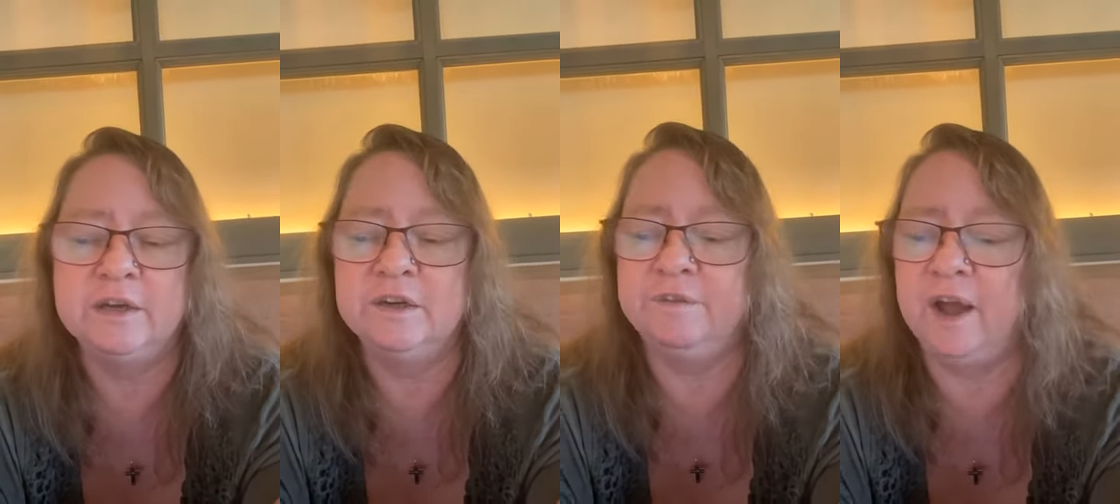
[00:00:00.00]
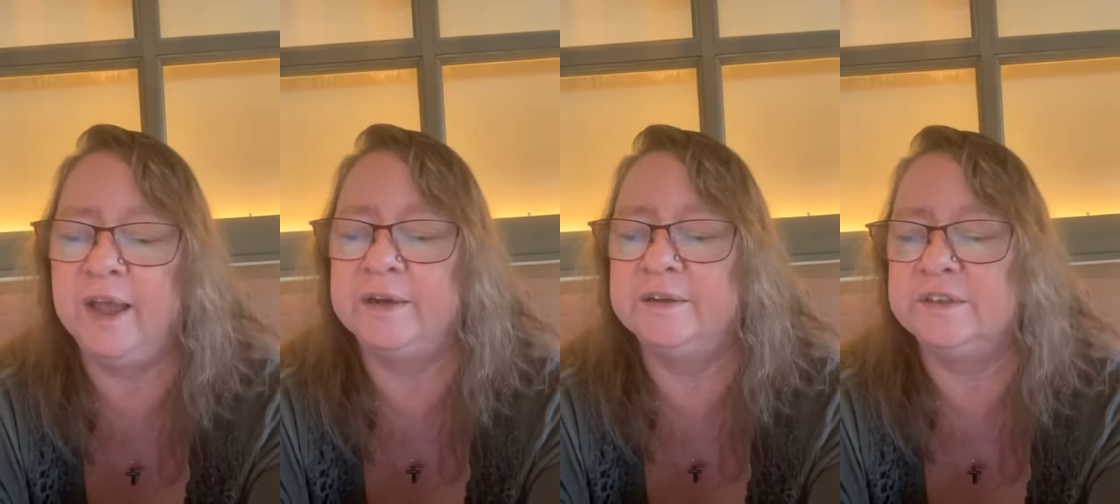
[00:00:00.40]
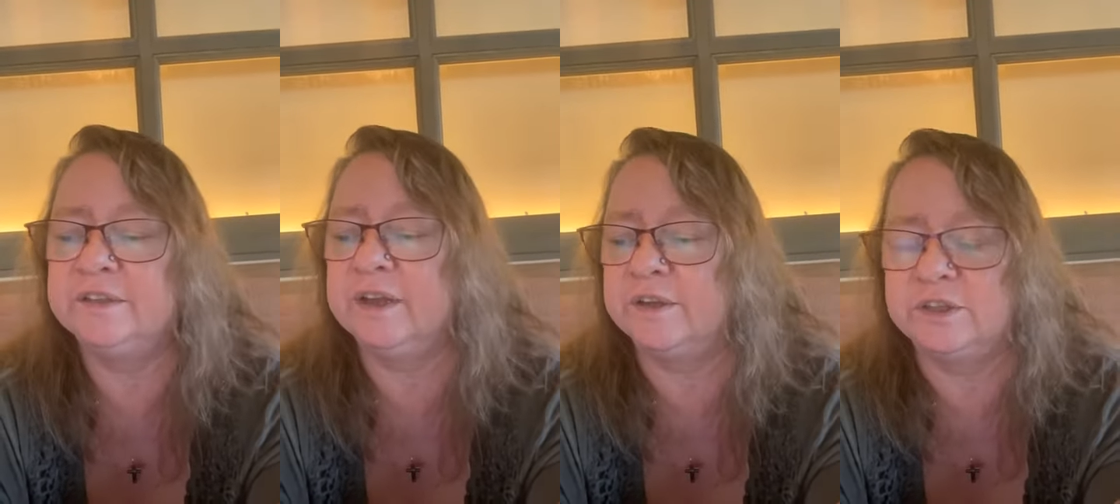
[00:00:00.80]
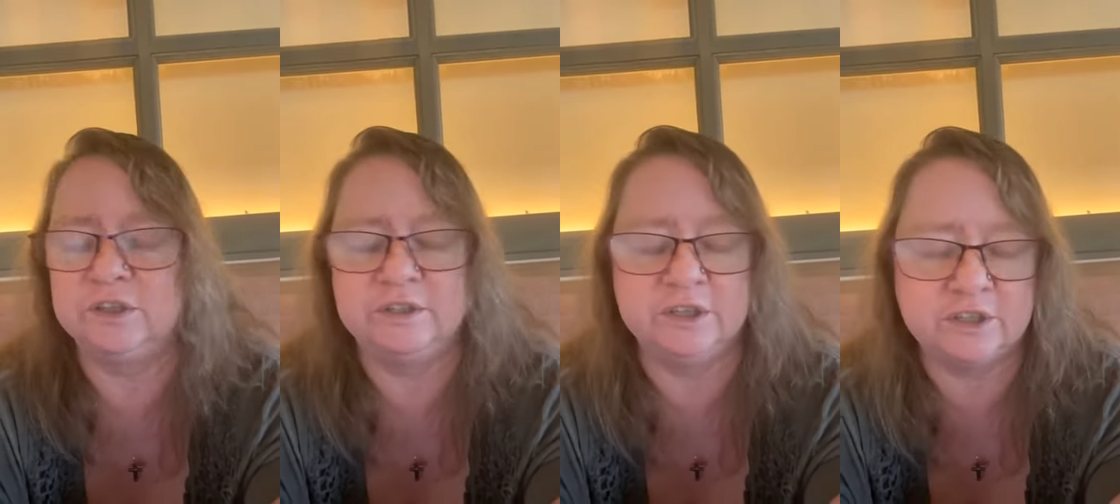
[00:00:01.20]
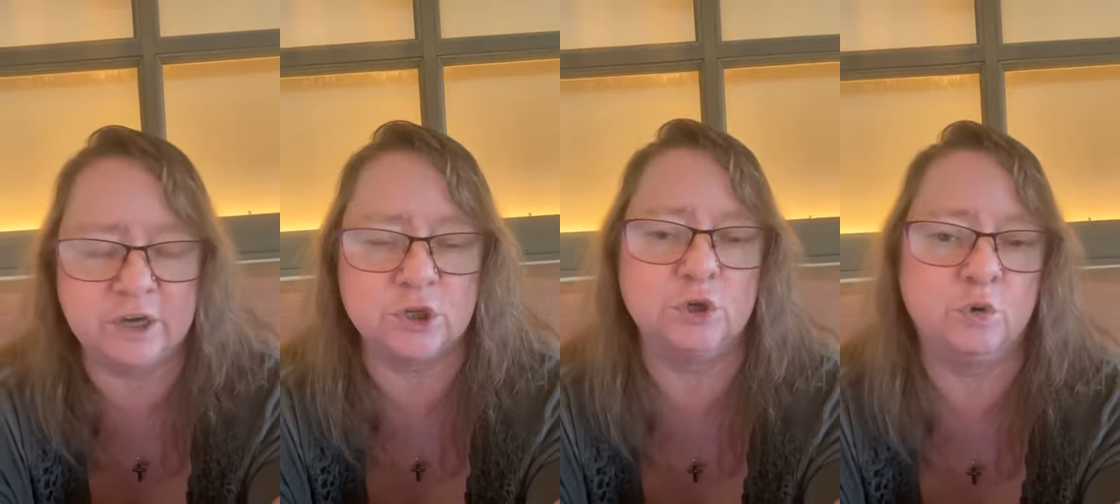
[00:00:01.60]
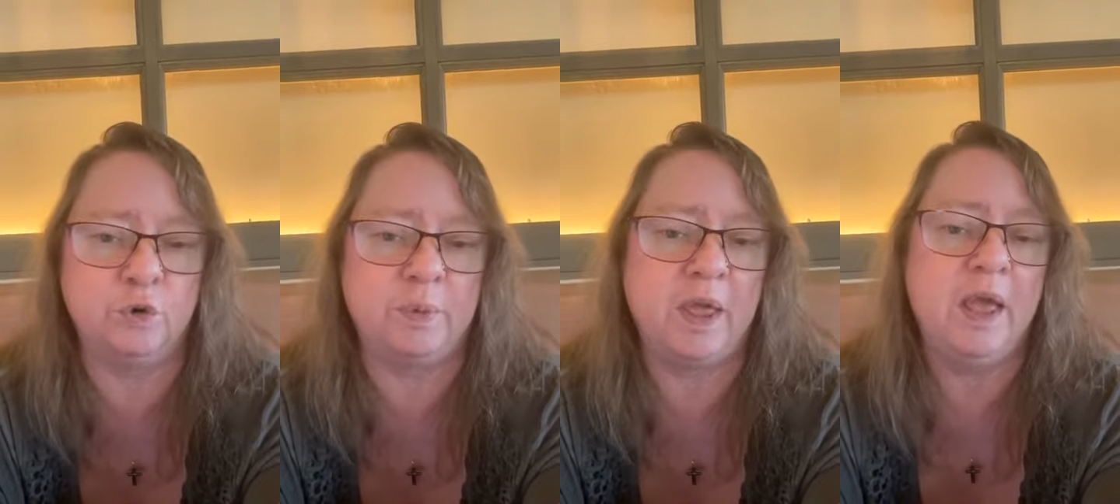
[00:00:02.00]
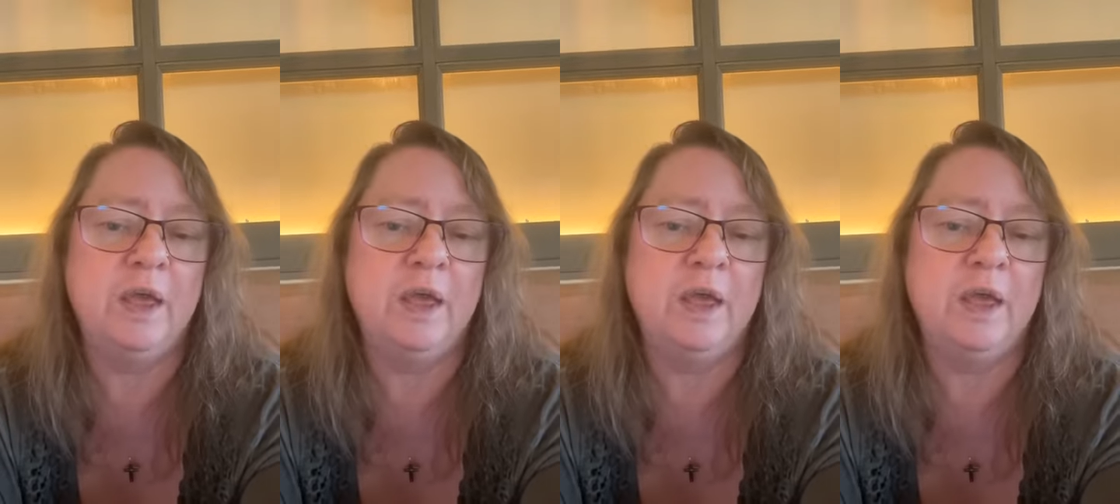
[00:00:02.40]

divide discuss, discussion group.